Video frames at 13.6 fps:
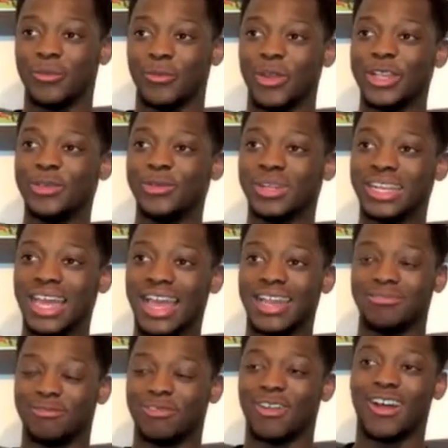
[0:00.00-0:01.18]
where you were like
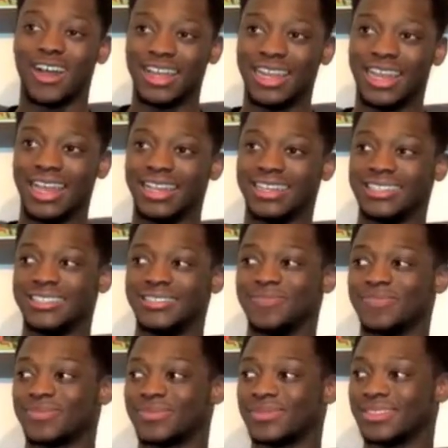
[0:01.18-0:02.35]
raw, like
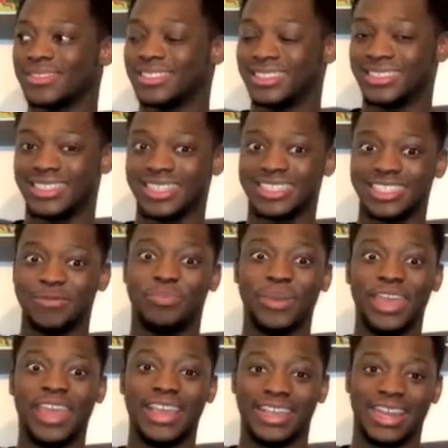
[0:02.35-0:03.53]
this is
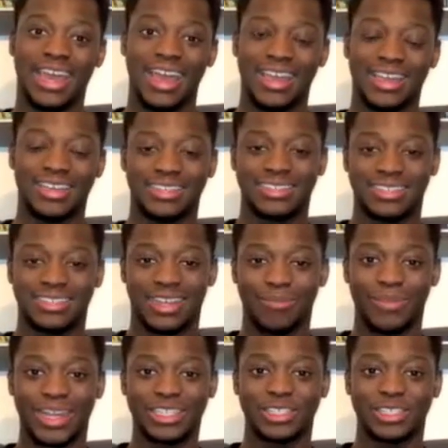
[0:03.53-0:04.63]
big, like I'm